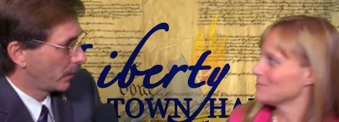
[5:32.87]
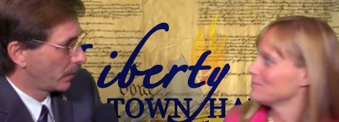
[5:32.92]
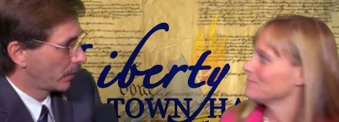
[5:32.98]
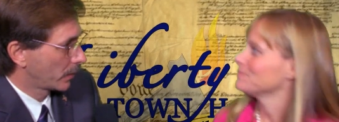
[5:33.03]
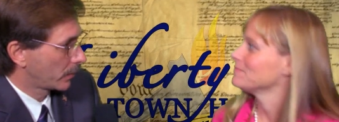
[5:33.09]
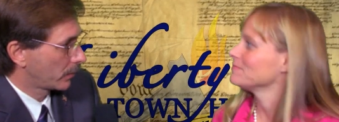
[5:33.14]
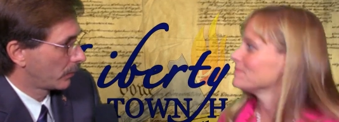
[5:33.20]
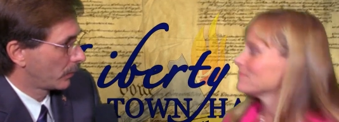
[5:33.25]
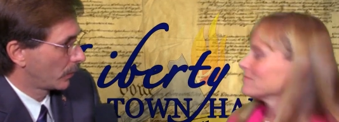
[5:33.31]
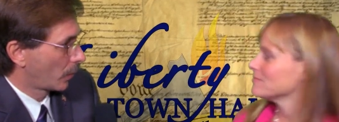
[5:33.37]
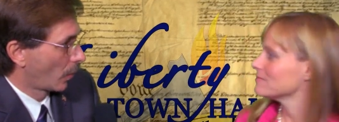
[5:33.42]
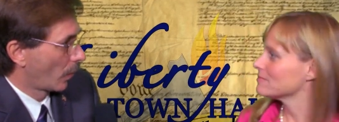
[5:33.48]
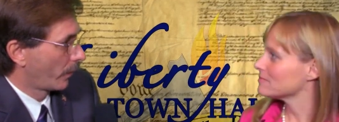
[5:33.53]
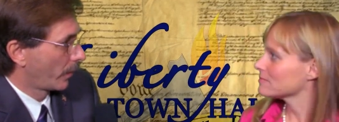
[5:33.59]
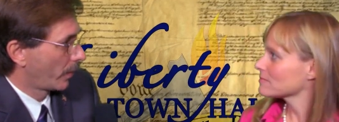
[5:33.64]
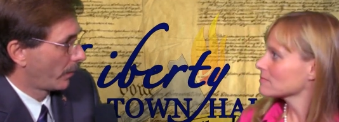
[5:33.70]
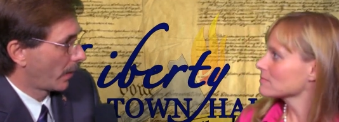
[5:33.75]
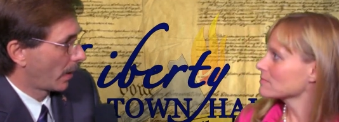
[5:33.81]
Speaker 1: just
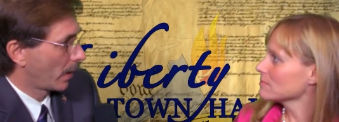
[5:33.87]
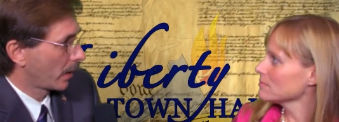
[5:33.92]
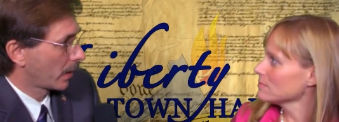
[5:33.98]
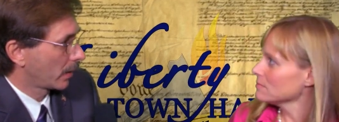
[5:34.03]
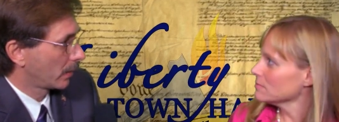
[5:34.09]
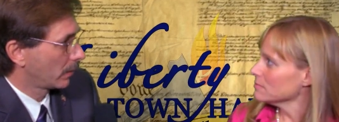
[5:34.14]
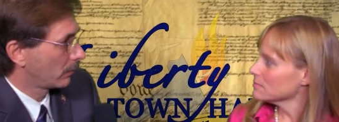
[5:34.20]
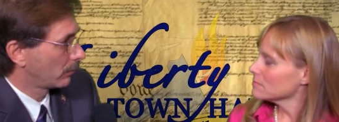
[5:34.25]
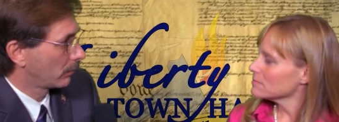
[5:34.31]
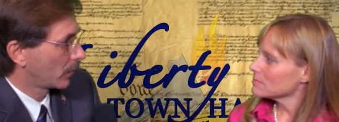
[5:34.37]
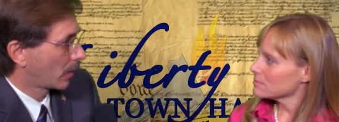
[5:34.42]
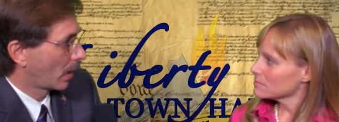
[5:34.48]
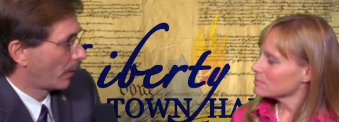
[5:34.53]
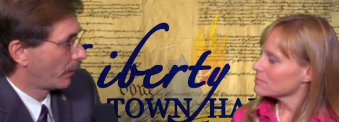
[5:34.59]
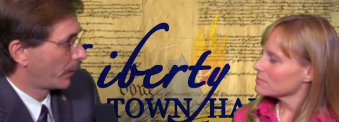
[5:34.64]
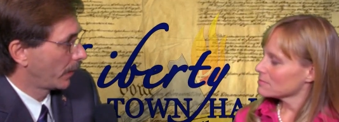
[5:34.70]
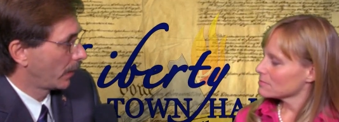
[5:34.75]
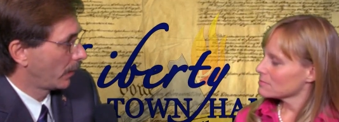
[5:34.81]
drove an American
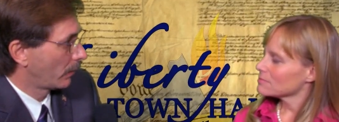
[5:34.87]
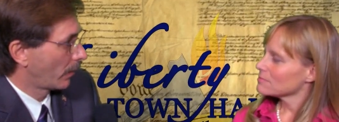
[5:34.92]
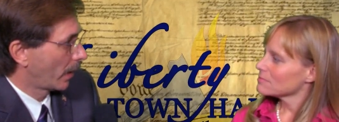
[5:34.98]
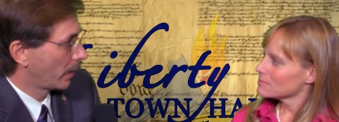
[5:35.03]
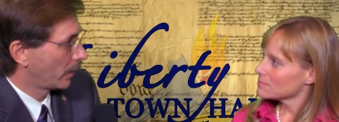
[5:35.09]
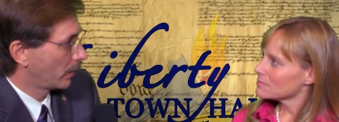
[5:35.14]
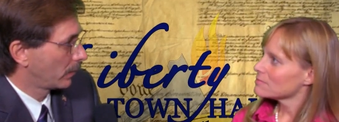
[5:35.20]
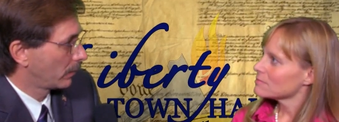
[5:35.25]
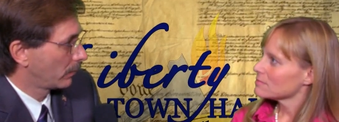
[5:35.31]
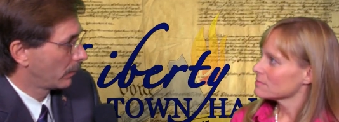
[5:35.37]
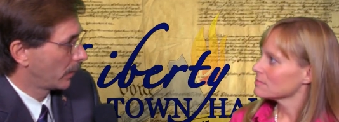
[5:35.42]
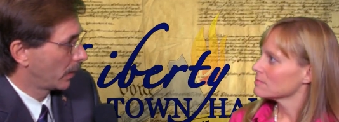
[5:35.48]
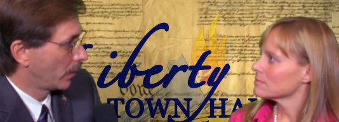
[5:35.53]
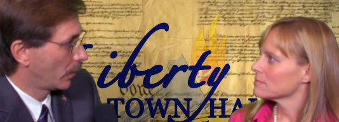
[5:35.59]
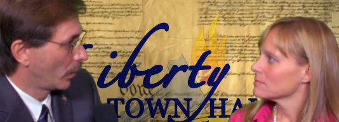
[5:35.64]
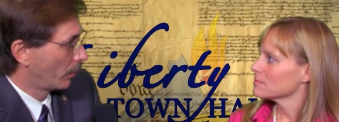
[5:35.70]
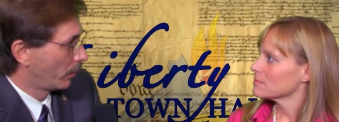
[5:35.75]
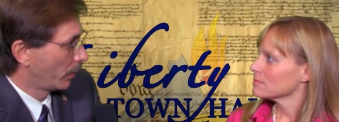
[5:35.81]
company right
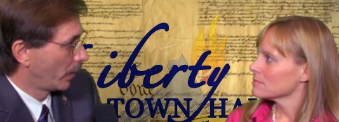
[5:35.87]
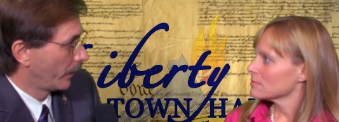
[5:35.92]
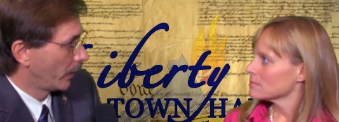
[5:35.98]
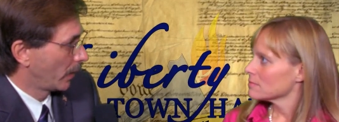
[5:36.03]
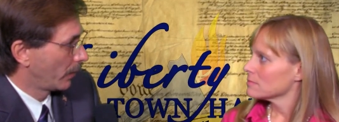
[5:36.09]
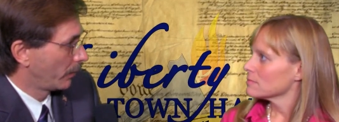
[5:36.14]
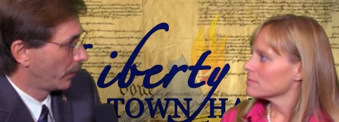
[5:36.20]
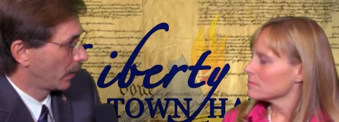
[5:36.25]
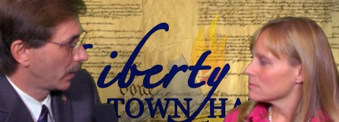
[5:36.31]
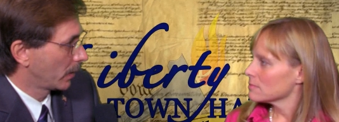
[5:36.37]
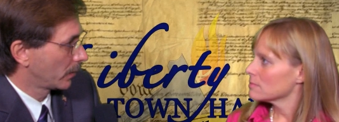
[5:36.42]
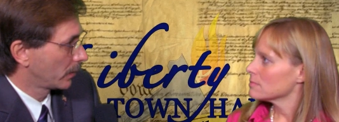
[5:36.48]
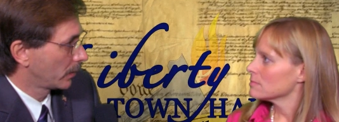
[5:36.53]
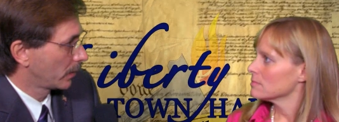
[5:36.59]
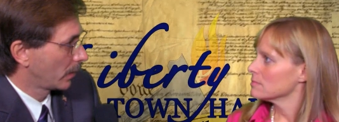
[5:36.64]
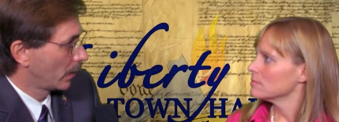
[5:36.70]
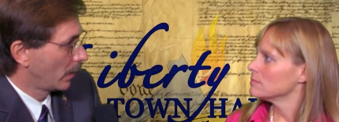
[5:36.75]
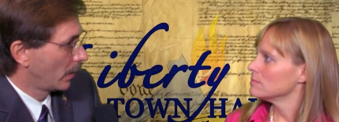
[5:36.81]
into oblivion
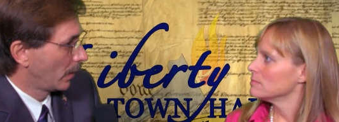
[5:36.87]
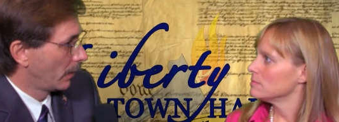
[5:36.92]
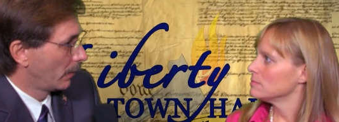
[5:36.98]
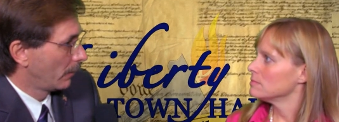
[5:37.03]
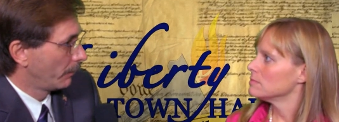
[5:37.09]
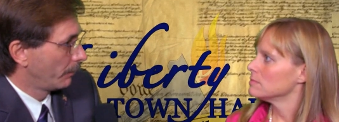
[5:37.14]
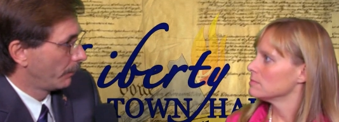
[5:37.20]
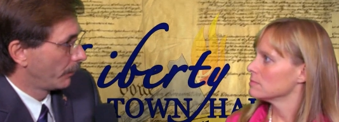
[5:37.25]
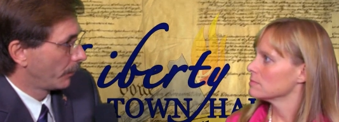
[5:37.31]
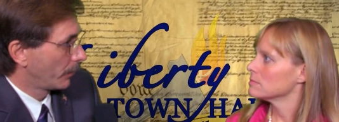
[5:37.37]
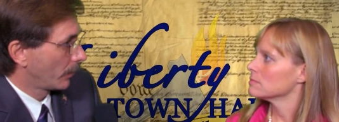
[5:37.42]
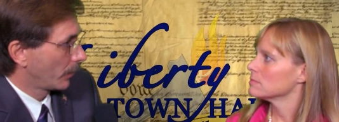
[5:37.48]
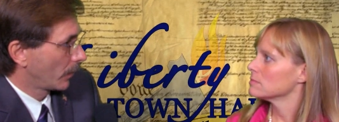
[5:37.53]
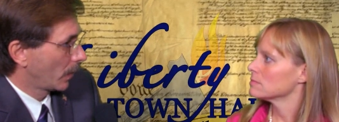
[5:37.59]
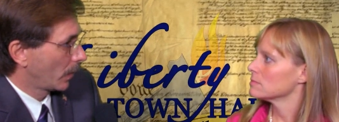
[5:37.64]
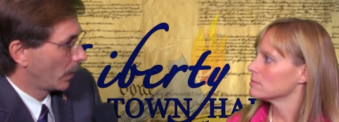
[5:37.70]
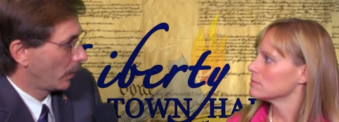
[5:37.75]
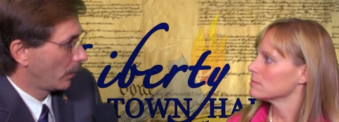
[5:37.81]
because
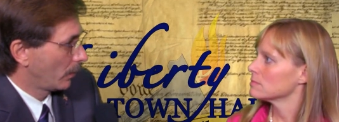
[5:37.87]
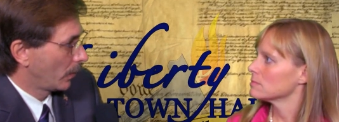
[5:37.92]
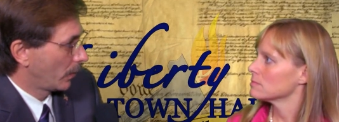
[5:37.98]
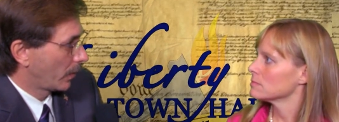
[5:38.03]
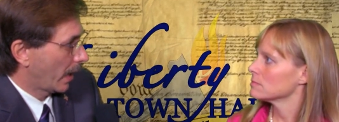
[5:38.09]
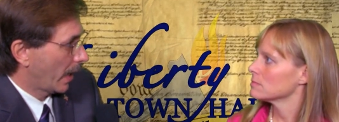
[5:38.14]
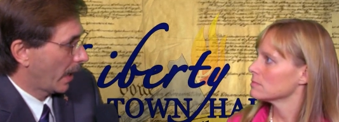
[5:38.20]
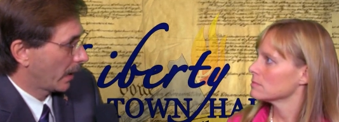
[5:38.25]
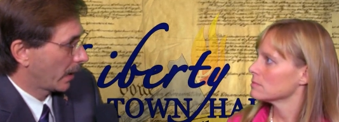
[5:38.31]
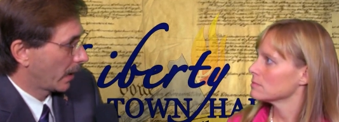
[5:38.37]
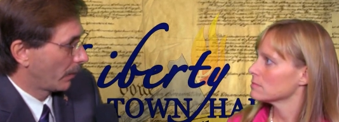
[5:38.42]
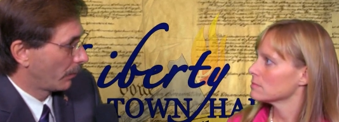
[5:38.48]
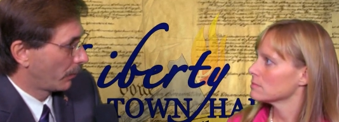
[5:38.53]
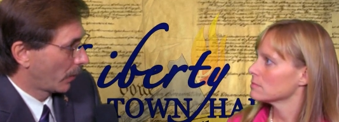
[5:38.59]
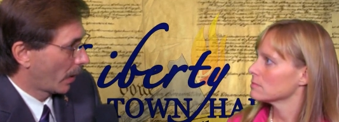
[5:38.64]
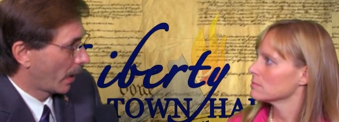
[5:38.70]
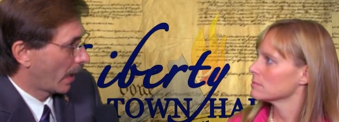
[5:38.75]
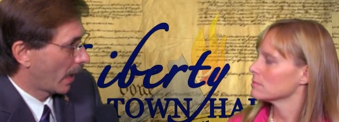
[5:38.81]
you can't get
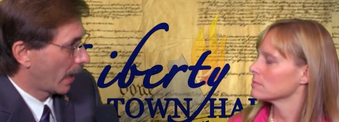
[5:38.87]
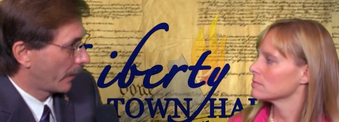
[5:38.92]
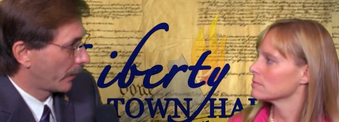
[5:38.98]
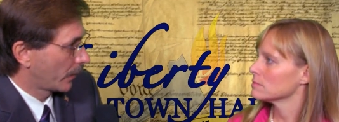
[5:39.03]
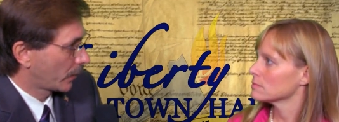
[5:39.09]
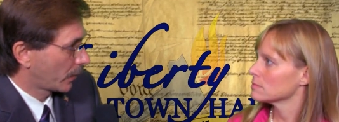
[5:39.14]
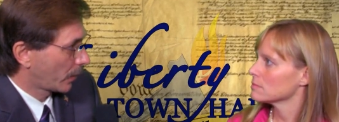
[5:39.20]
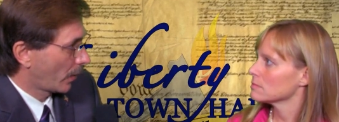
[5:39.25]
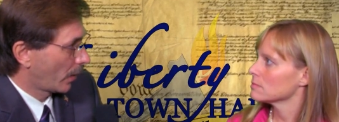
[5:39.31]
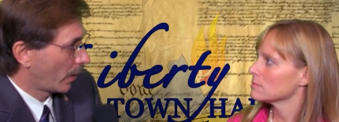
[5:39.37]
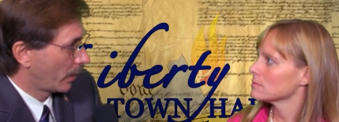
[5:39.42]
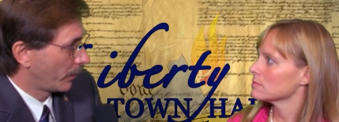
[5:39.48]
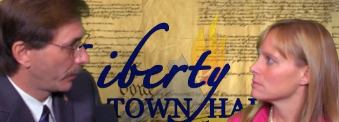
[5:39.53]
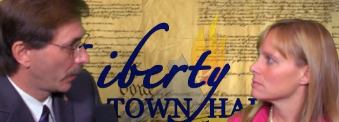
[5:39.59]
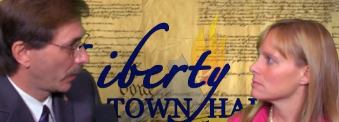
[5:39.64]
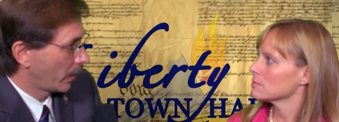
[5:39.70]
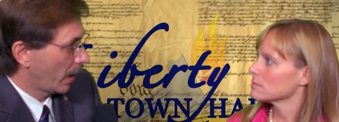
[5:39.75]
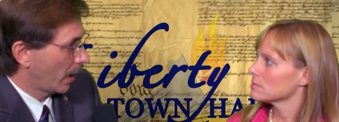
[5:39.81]
blood out of a
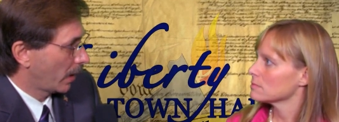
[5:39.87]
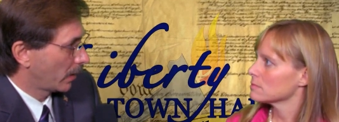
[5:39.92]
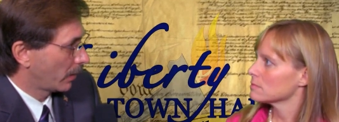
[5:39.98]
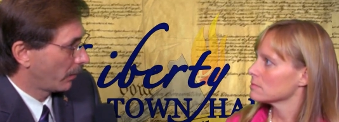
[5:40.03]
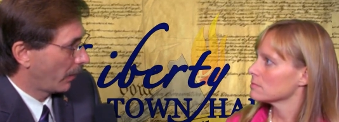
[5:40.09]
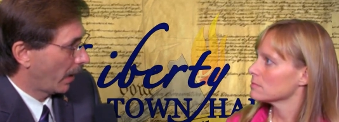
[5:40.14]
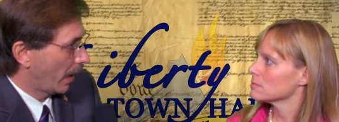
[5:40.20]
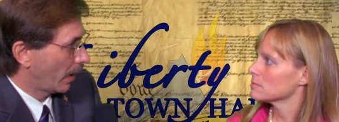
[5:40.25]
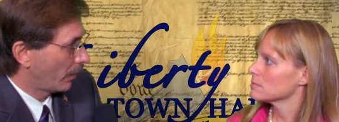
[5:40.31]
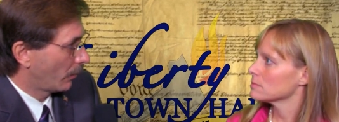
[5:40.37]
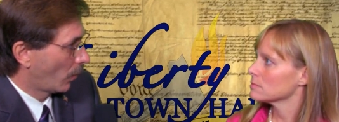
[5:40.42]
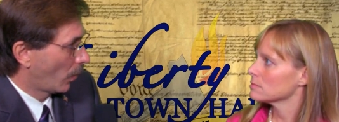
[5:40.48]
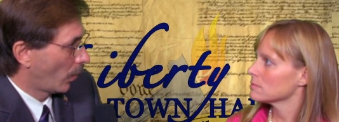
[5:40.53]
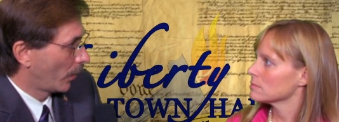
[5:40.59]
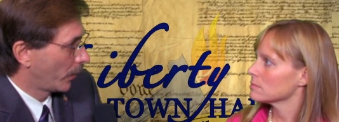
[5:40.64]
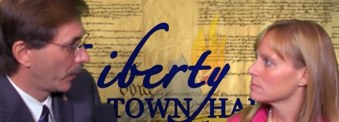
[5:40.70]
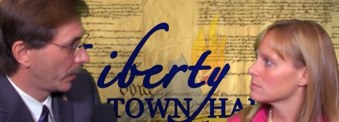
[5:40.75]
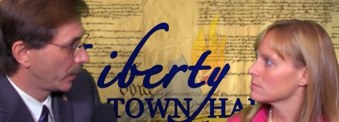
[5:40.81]
turnip. You can't demand
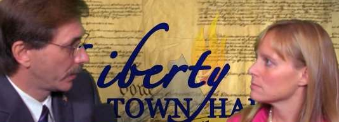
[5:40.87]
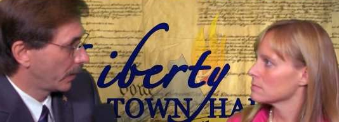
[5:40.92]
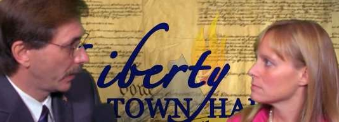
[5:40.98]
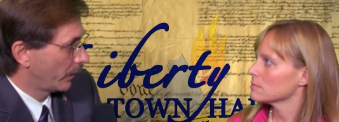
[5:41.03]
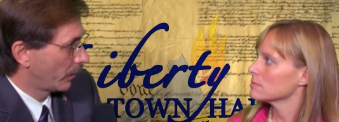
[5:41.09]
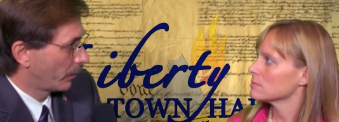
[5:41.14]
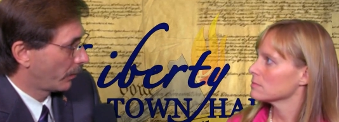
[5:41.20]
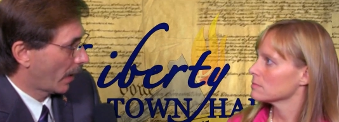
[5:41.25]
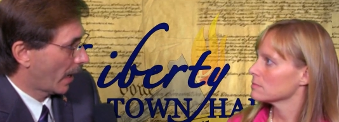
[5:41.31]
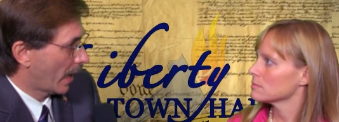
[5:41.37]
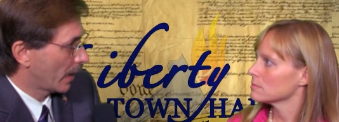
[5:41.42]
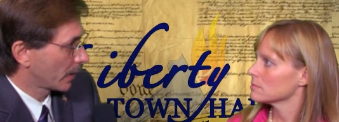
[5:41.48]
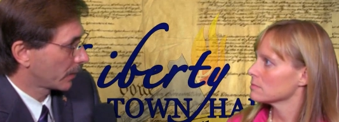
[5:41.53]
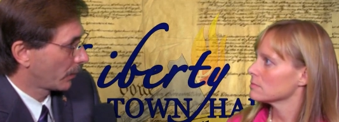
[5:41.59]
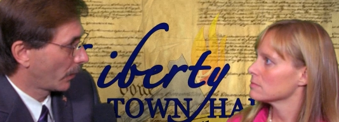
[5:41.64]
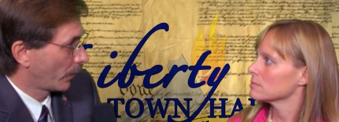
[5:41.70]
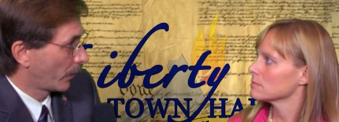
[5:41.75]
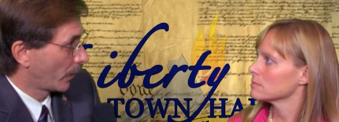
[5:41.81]
more than's even
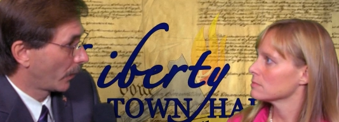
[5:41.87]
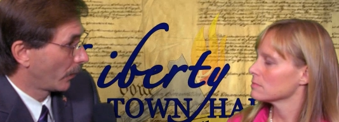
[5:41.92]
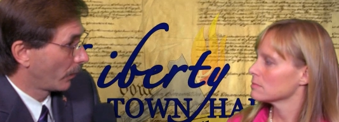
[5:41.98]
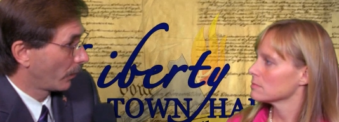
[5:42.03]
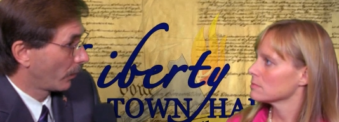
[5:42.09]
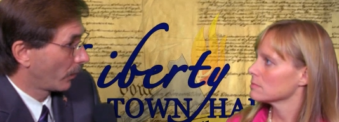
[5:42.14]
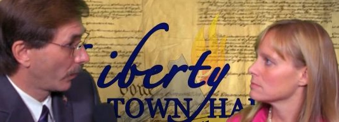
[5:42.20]
possible for